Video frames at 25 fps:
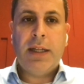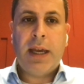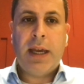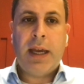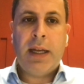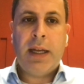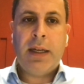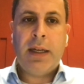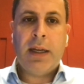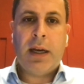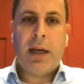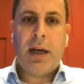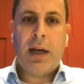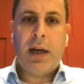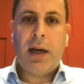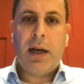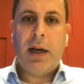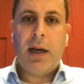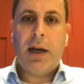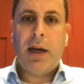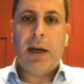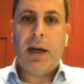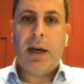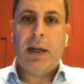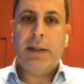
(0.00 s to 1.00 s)
than
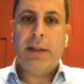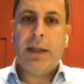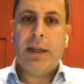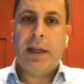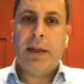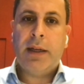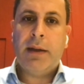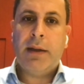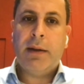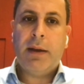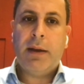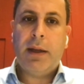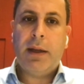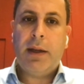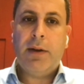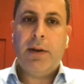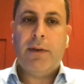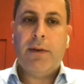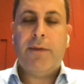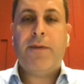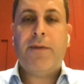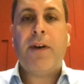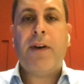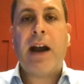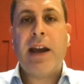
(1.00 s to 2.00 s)

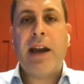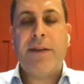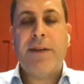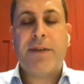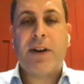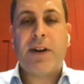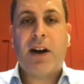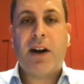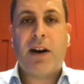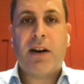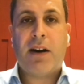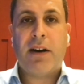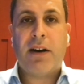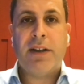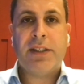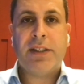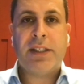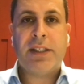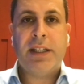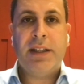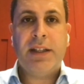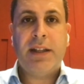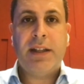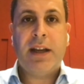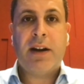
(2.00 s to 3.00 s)
5
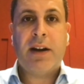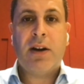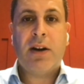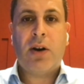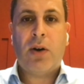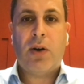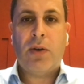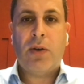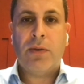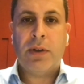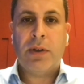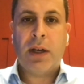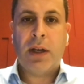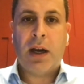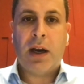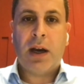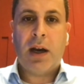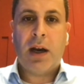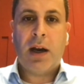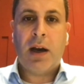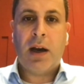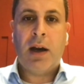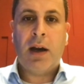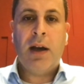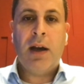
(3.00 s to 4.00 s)
cars in their own
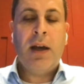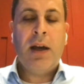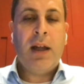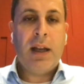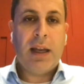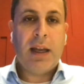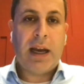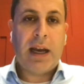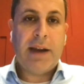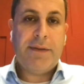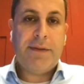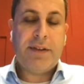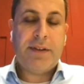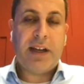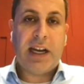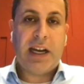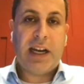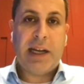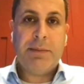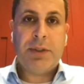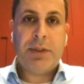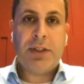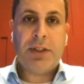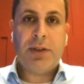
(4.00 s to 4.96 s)
lifetime.